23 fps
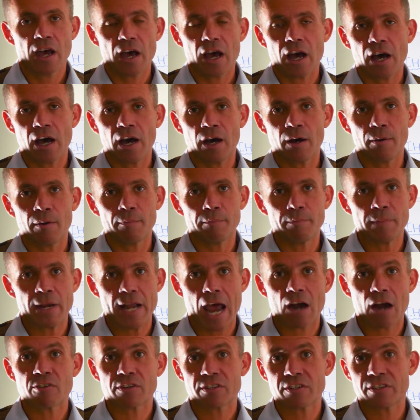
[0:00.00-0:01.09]

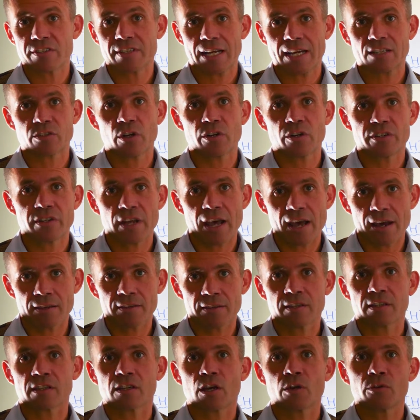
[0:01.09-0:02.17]
inheritance tax on
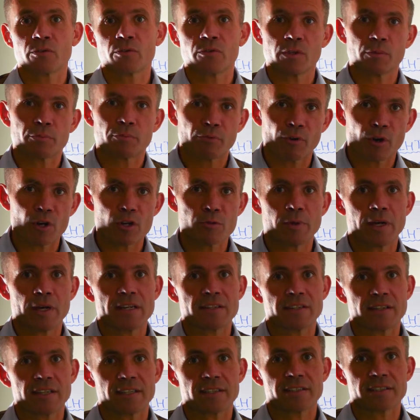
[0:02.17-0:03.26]
death and go through the
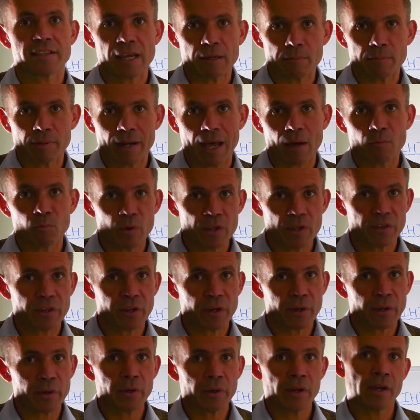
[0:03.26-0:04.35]
probate and estate plan with
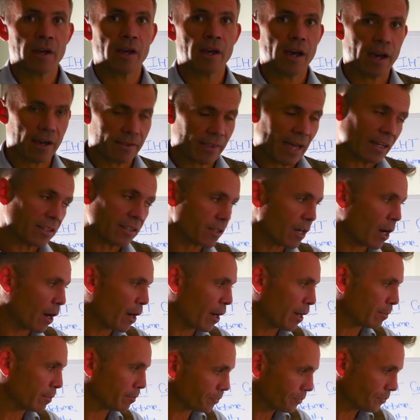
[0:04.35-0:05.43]
you at that
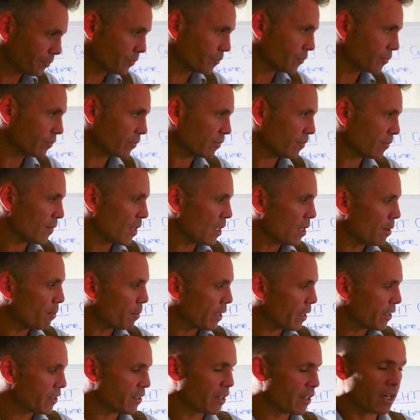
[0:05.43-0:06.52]
time.
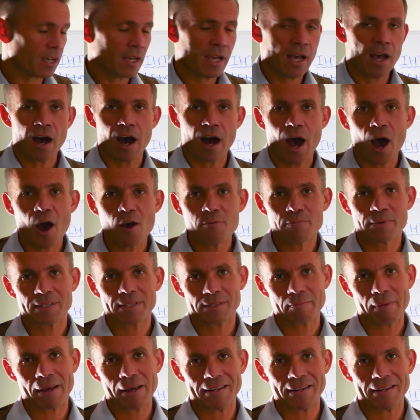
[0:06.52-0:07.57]
But I hope this